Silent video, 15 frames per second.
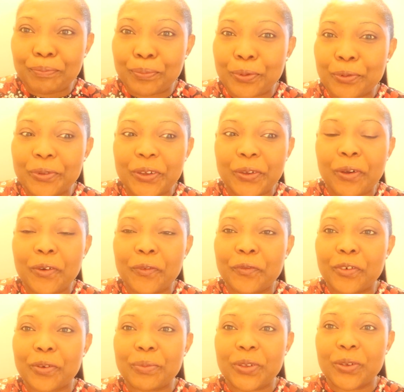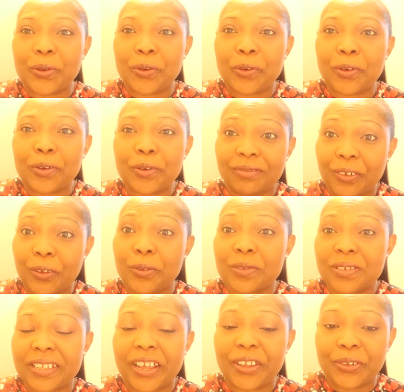pull you off from your
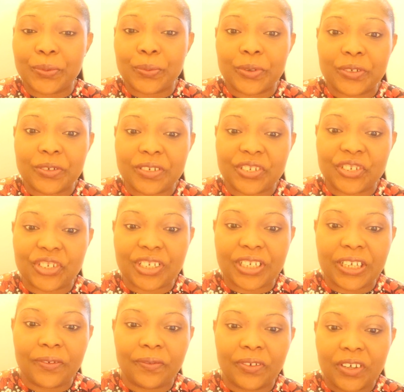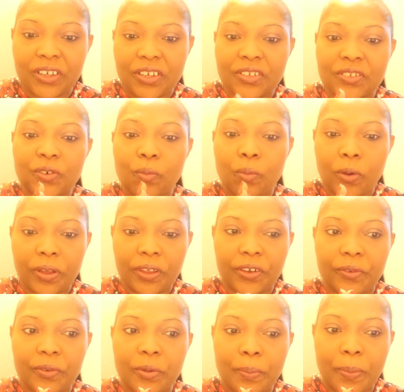goals that you want to achieve. So walk
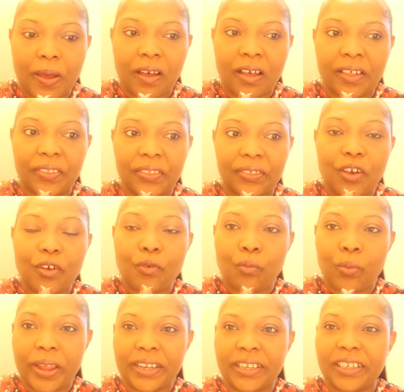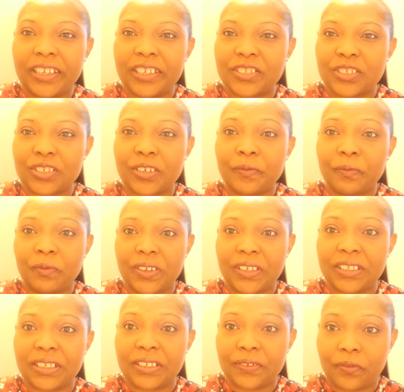your own path when it's
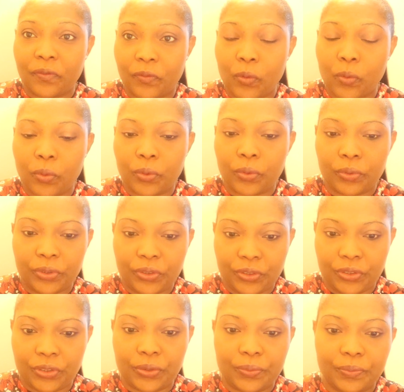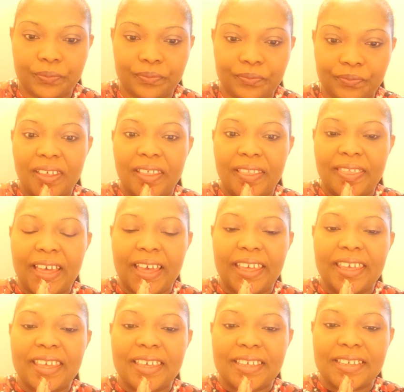convenient for you.
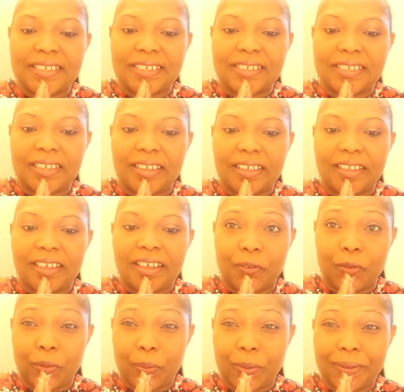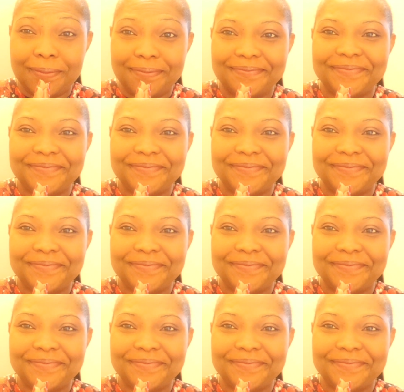That is fourth one.